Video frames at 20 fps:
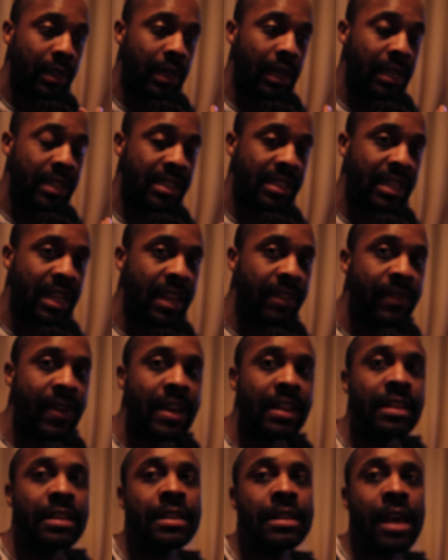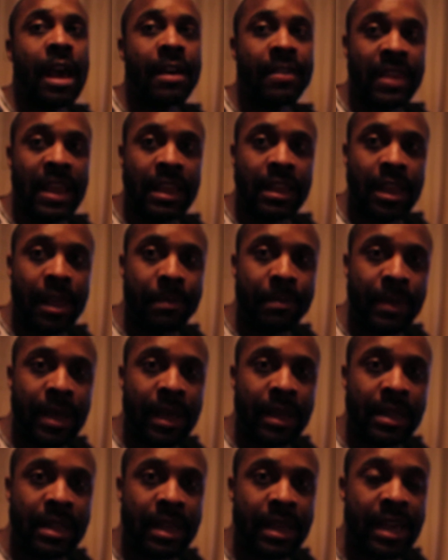I see that. I think
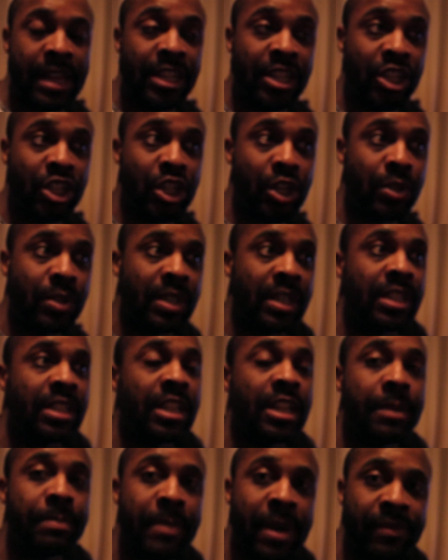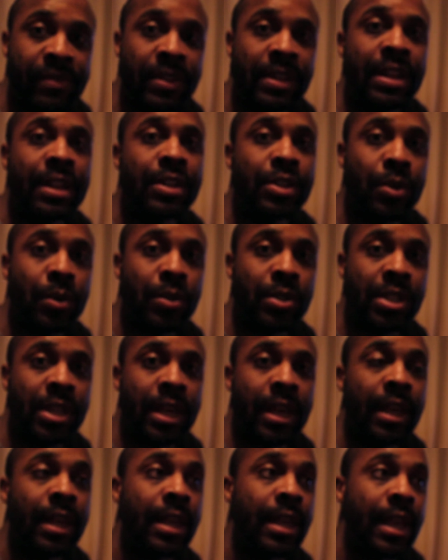the introducing to the mother and the
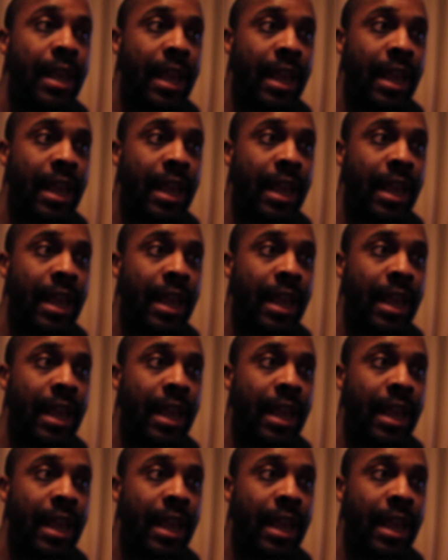daughter